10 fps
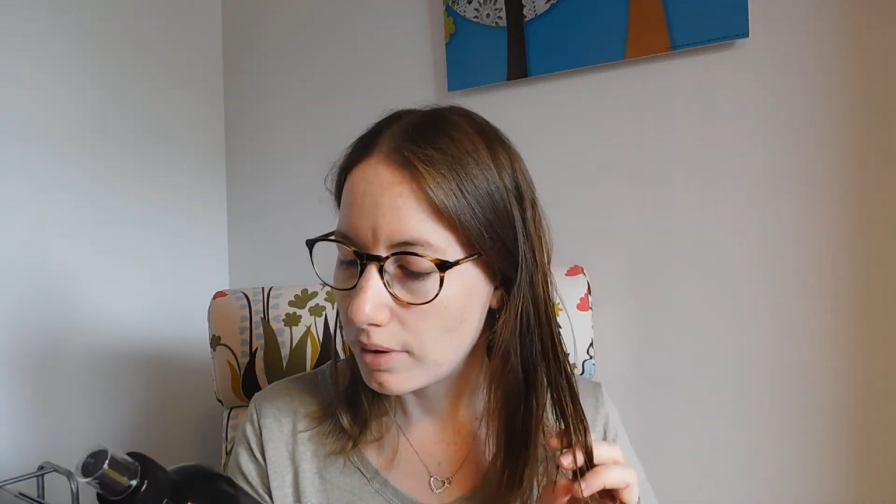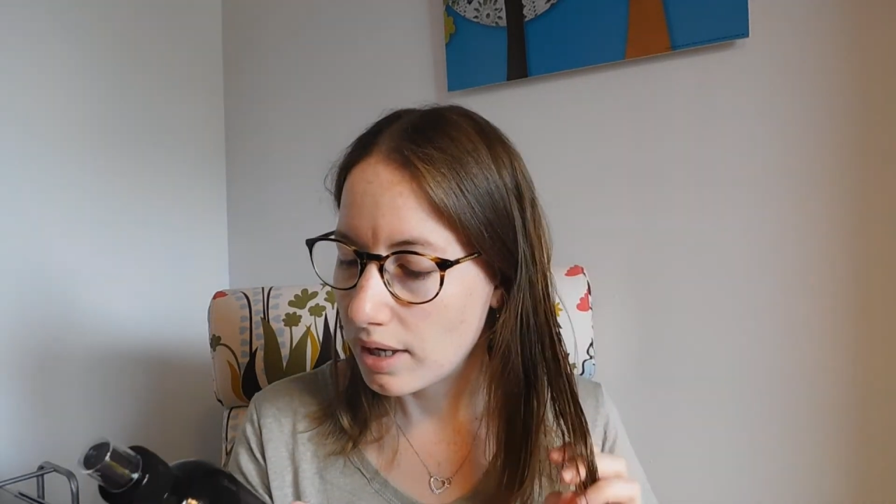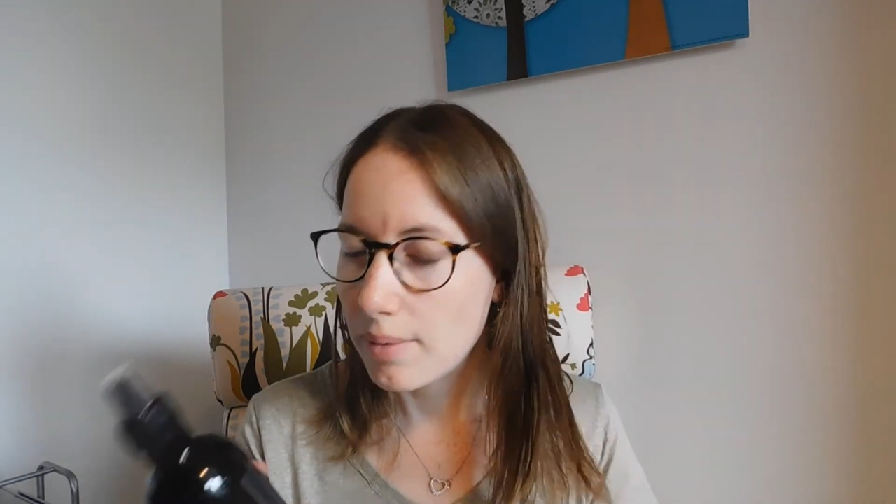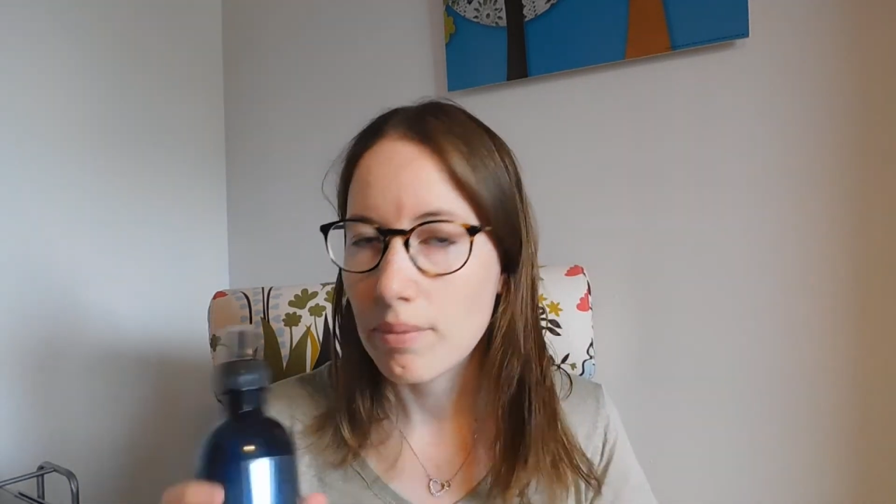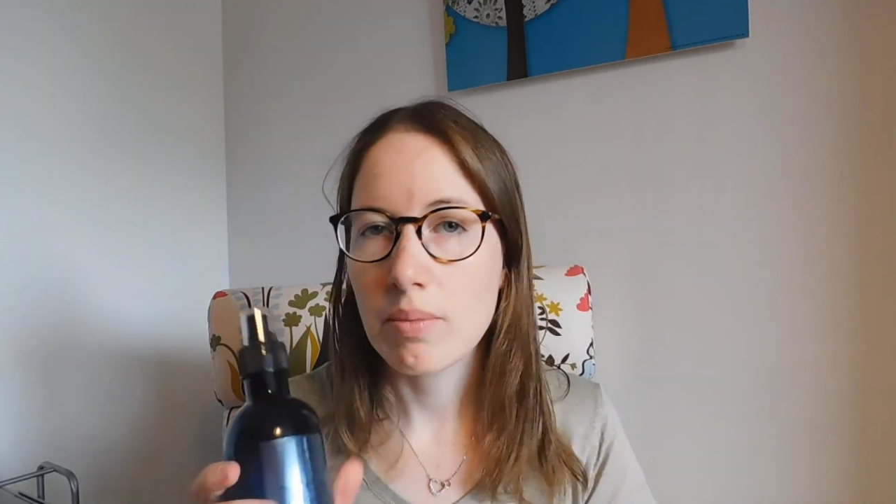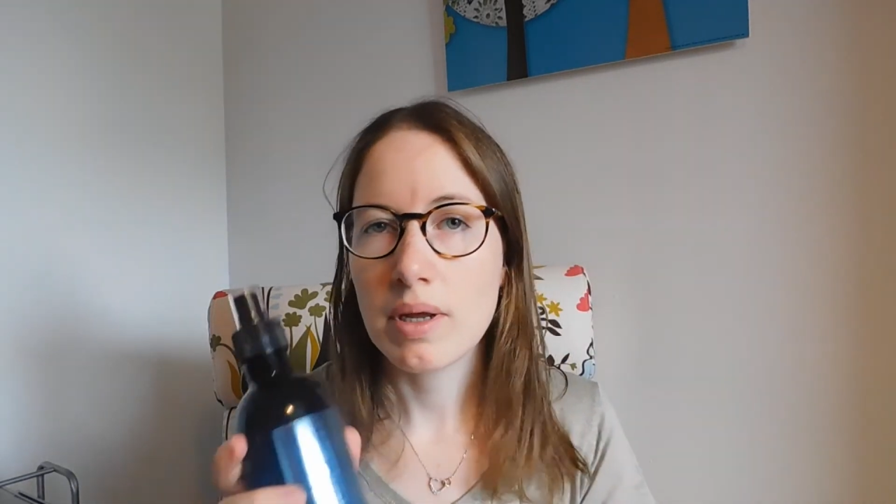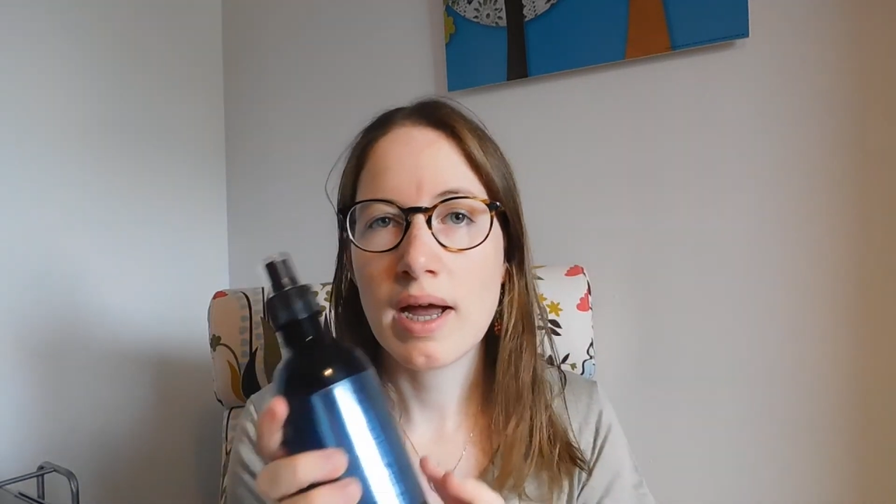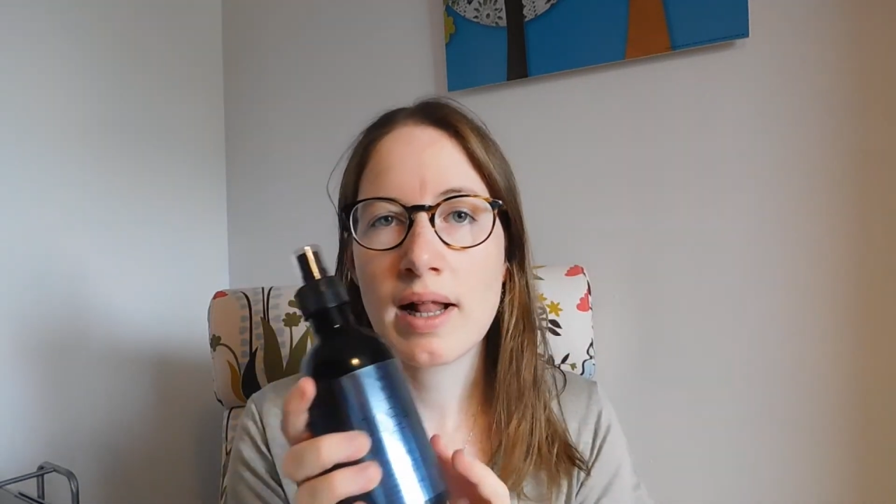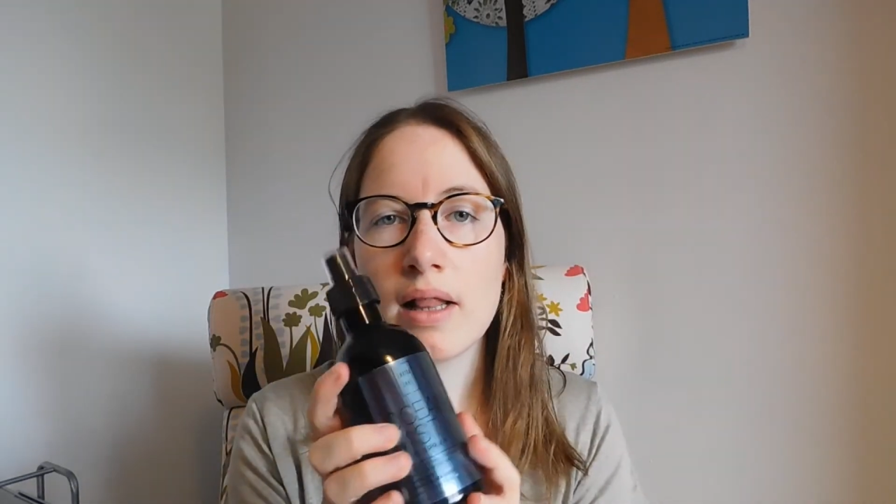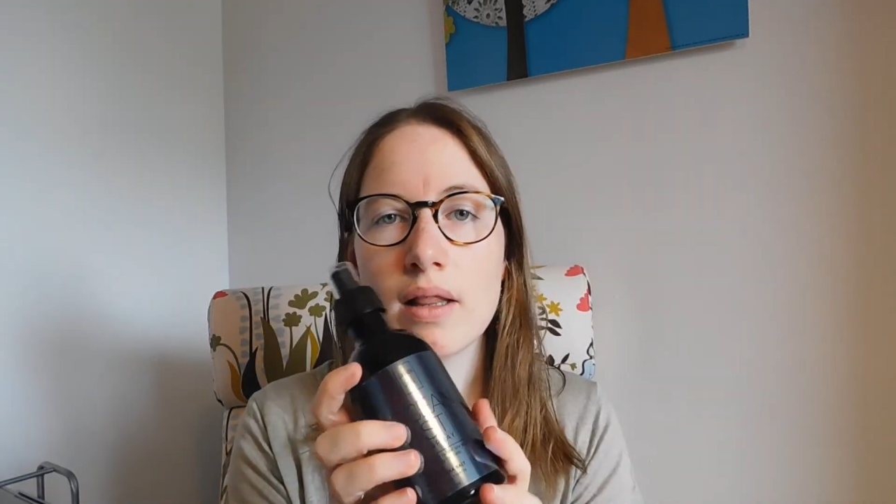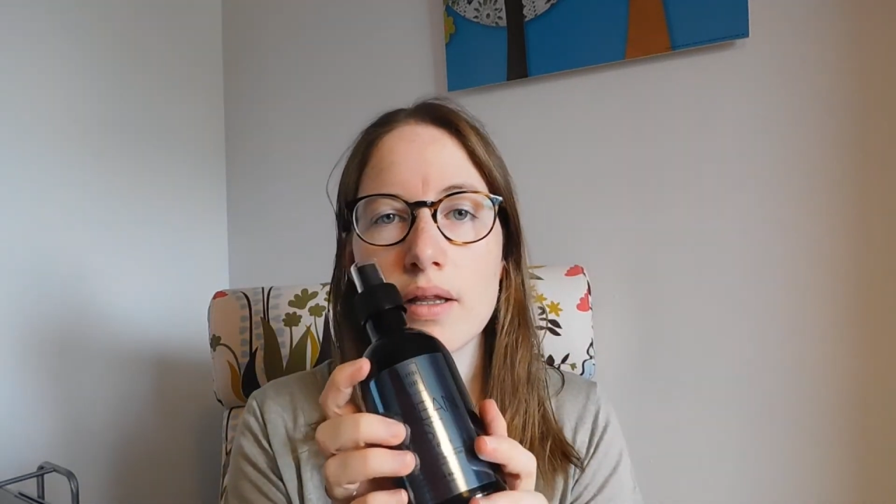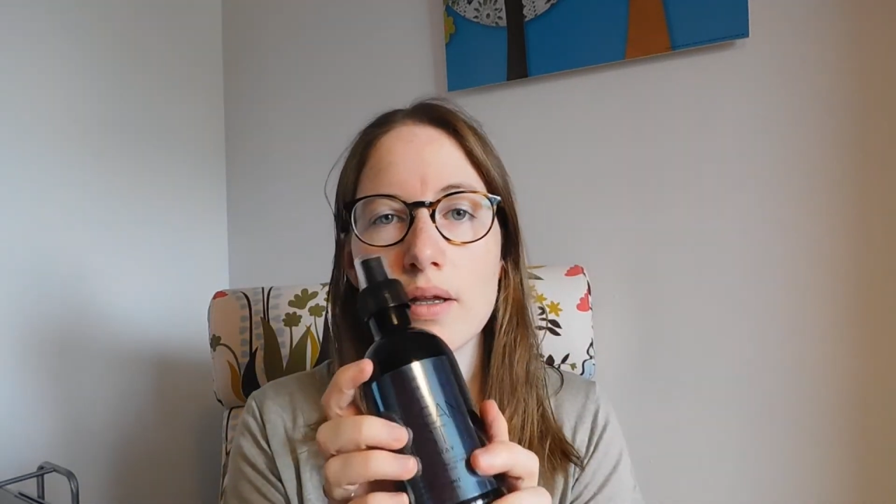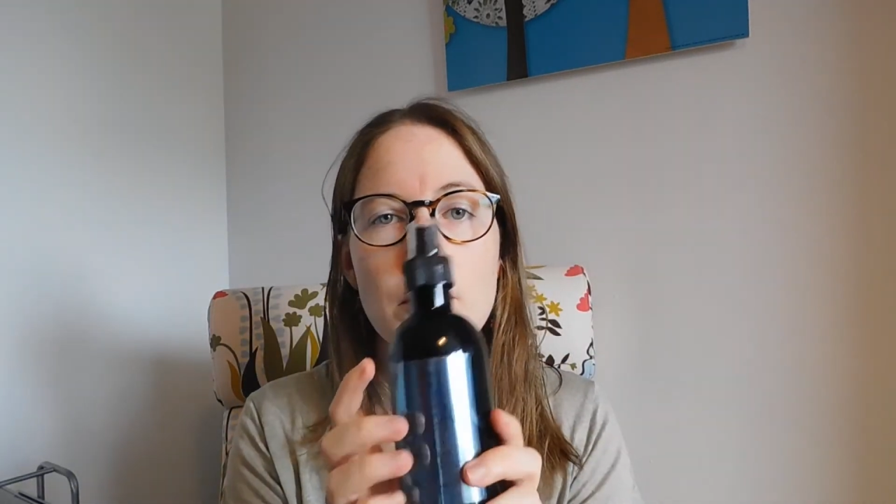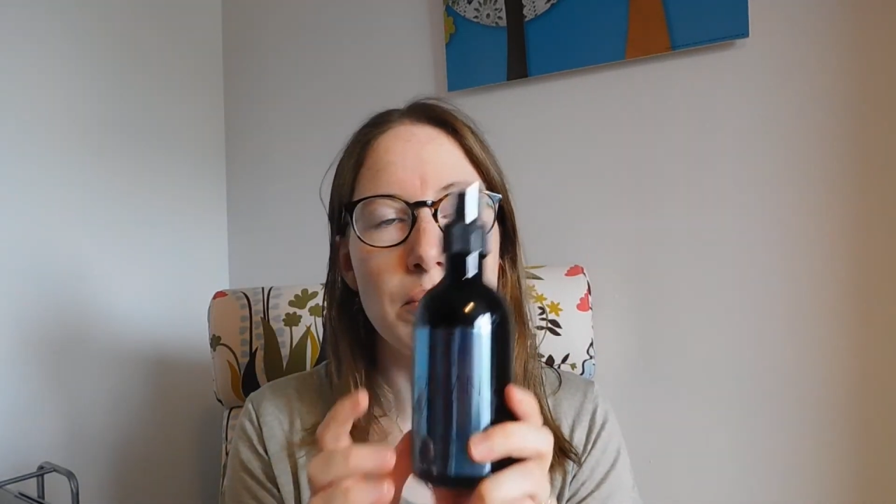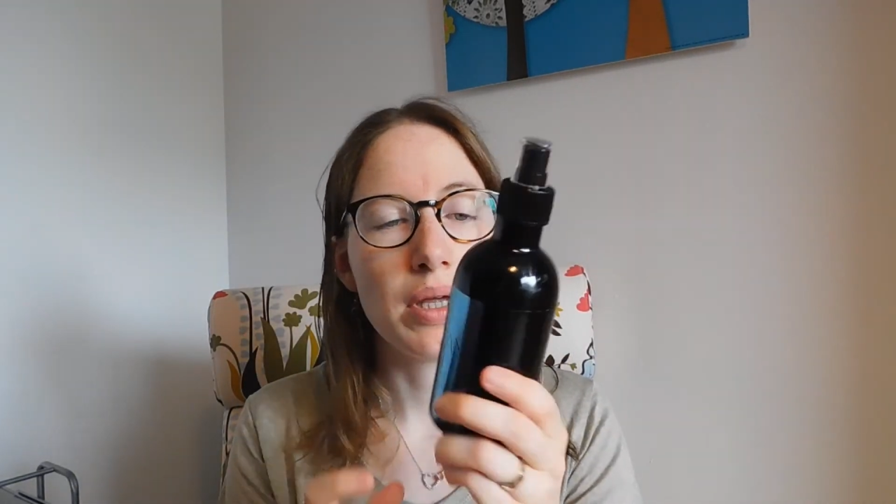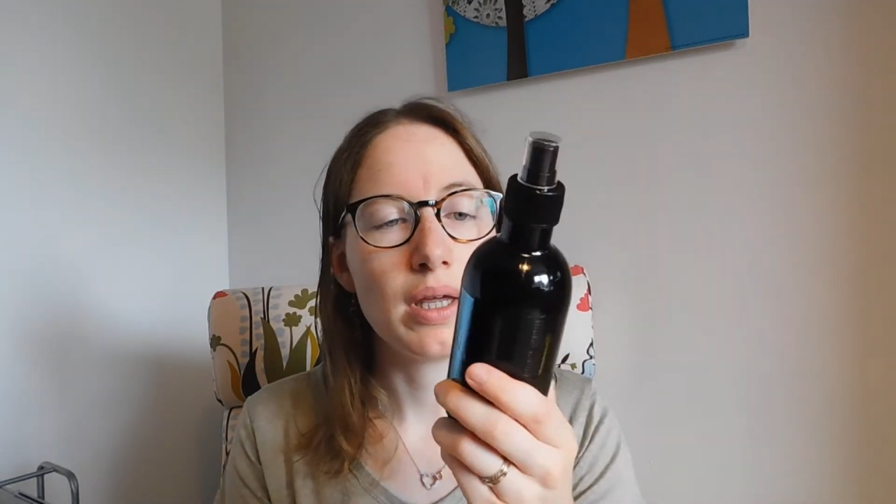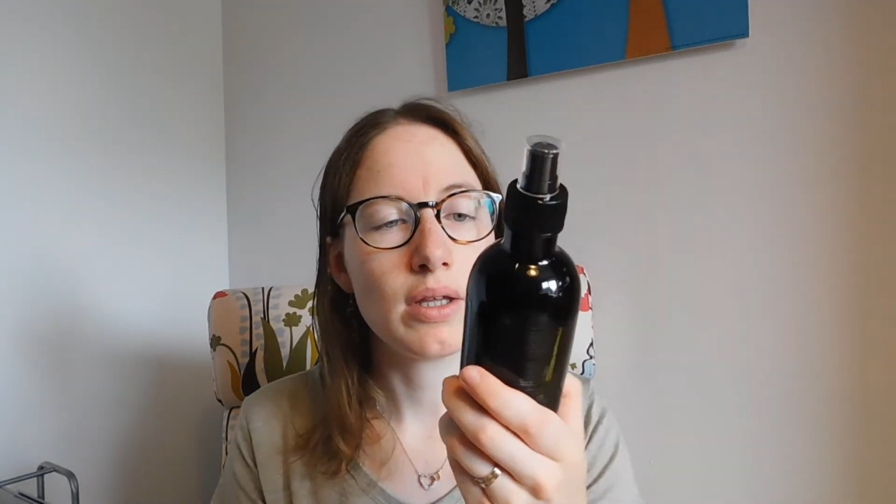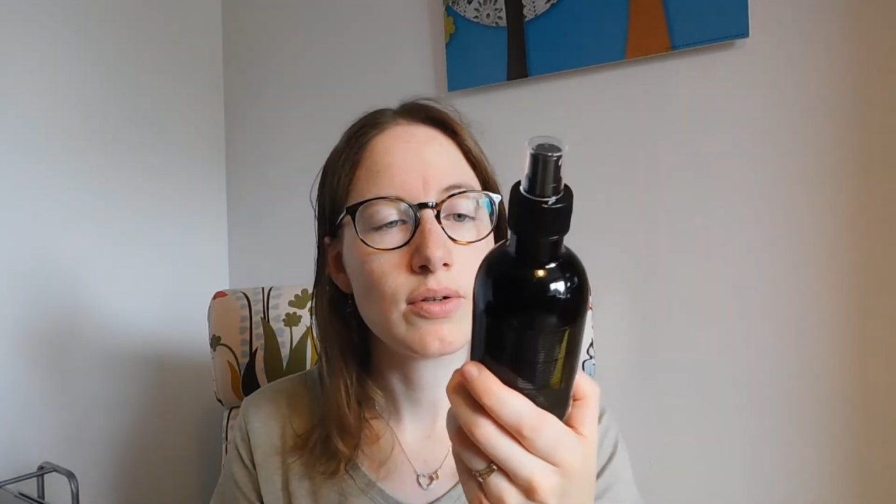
yeah, maybe I'll be